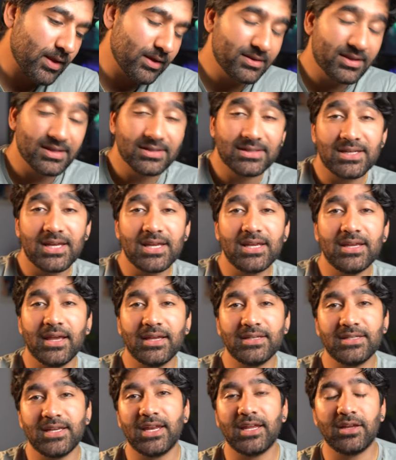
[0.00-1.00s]
This
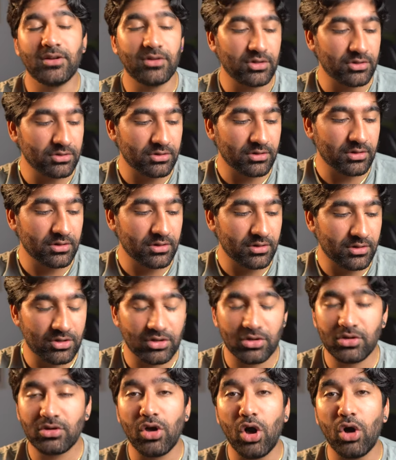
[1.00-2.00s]
tea is getting
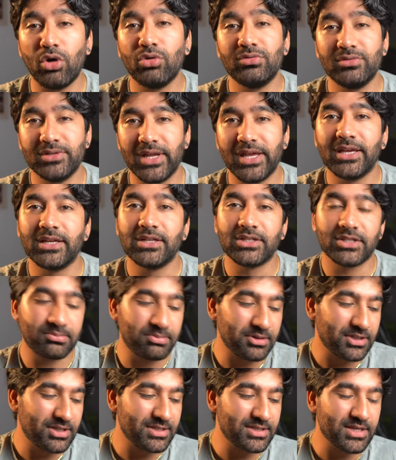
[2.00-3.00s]
cold-ish
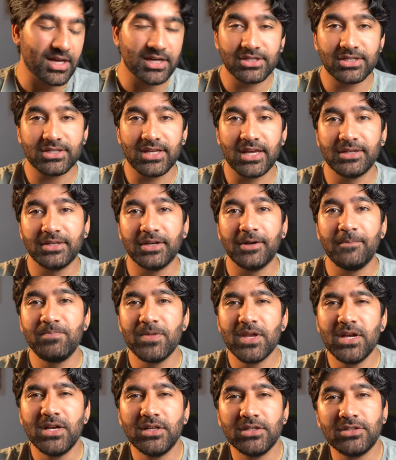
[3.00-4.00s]
because I just end up